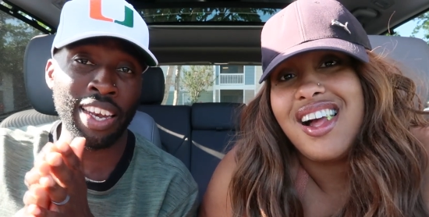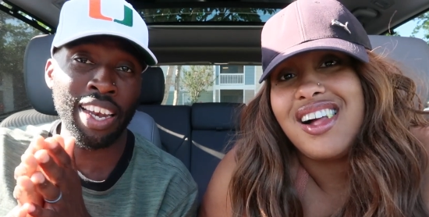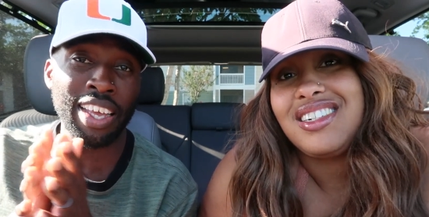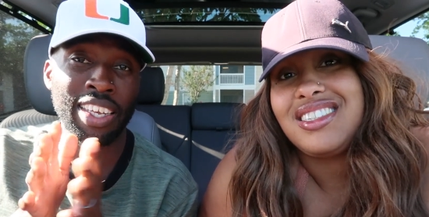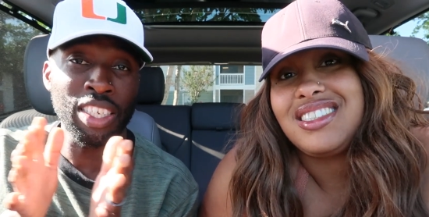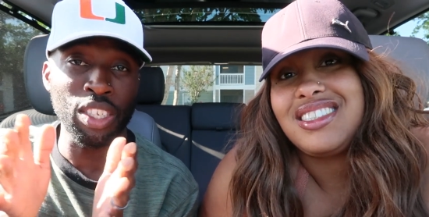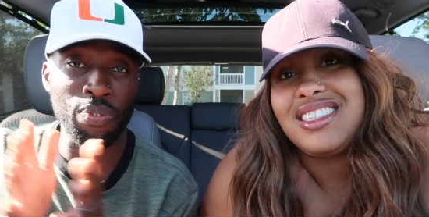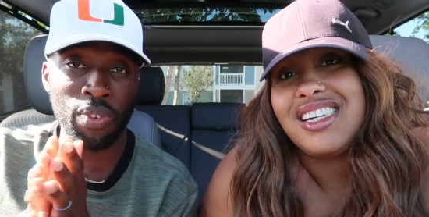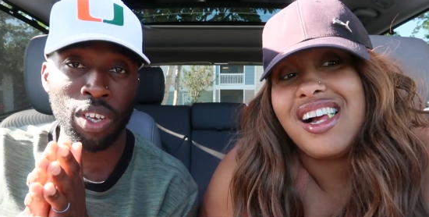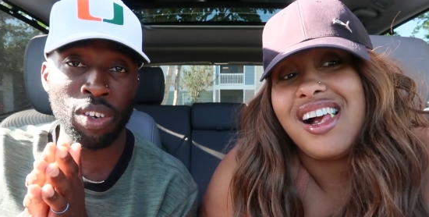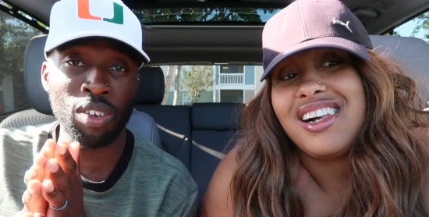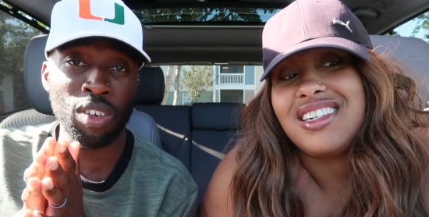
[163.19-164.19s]
Speaker 1: I like this
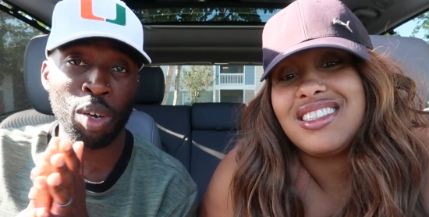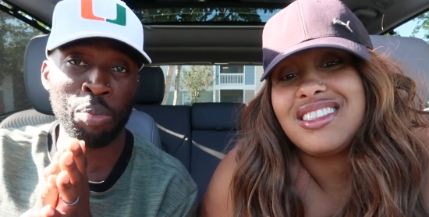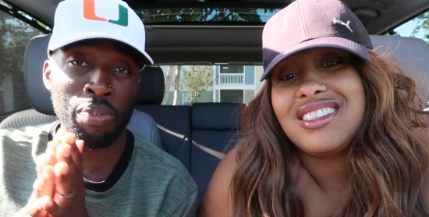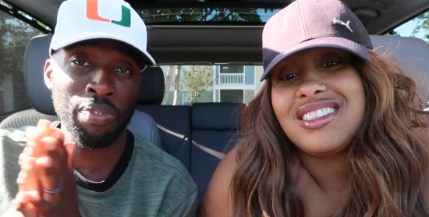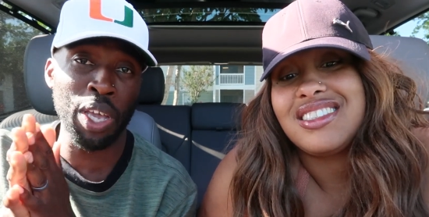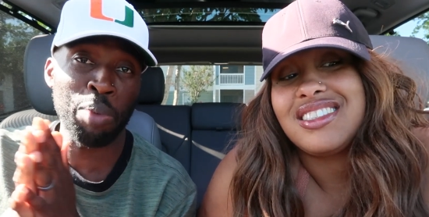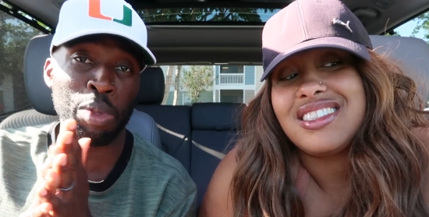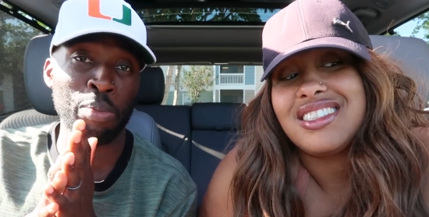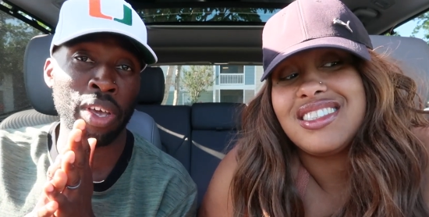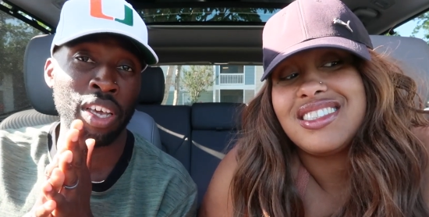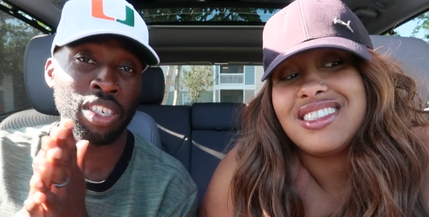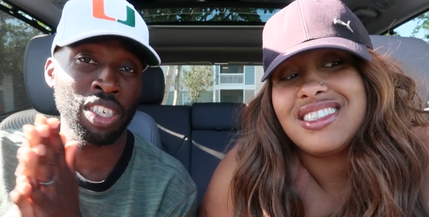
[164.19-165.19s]
feel. I'm a family
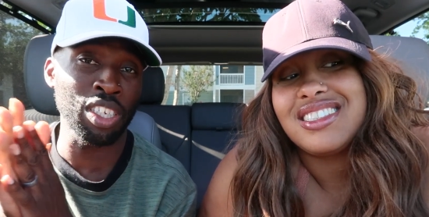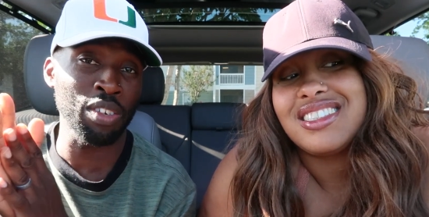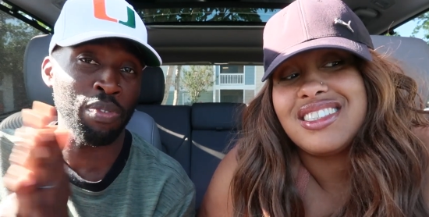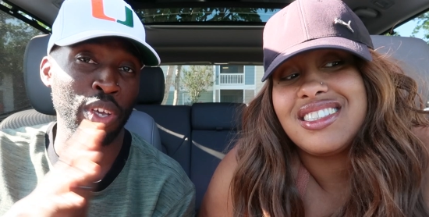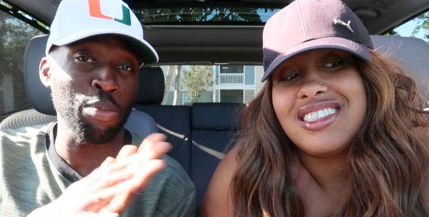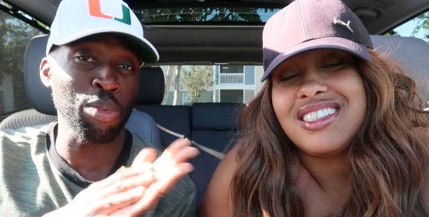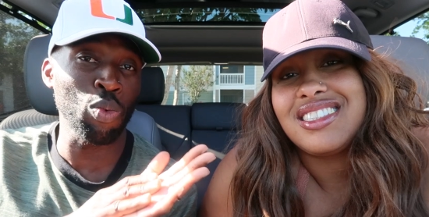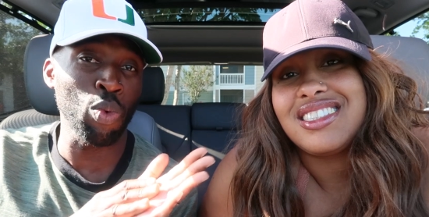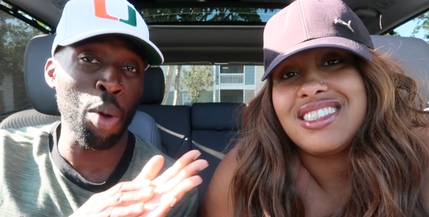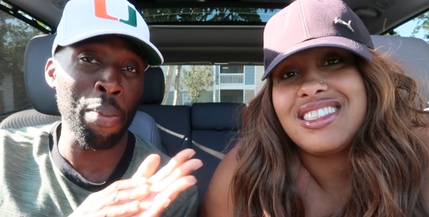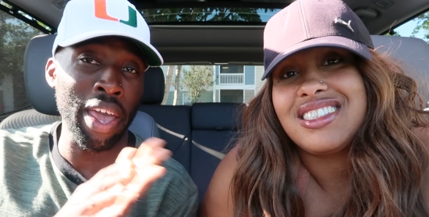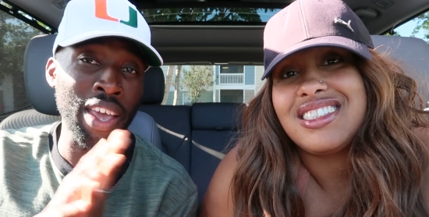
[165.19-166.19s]
man, she's a family
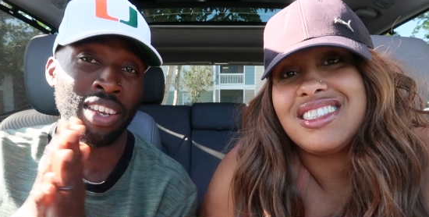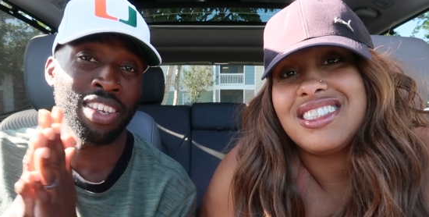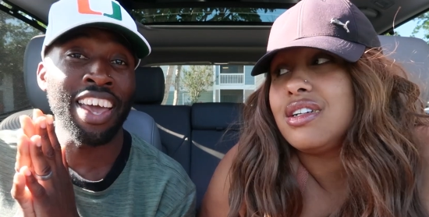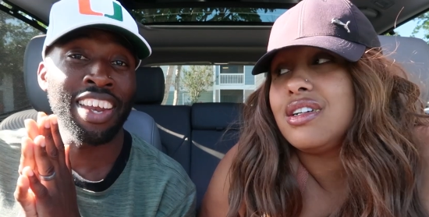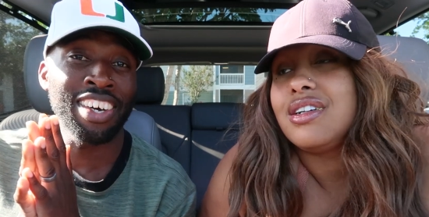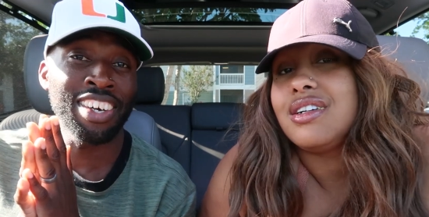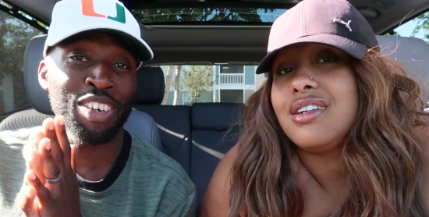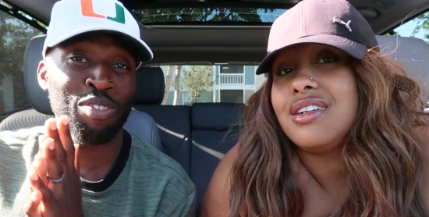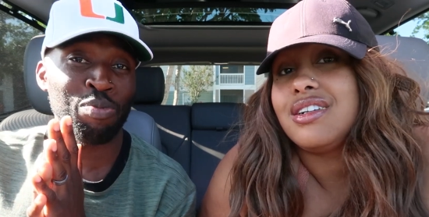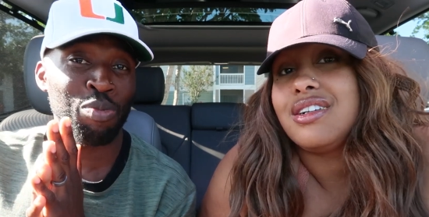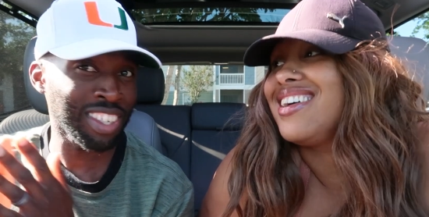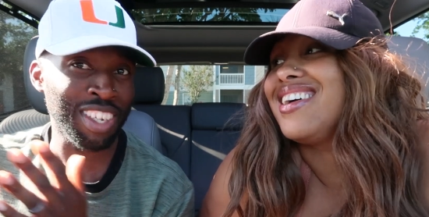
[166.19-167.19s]
woman. And
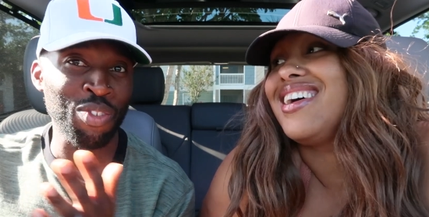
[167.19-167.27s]
um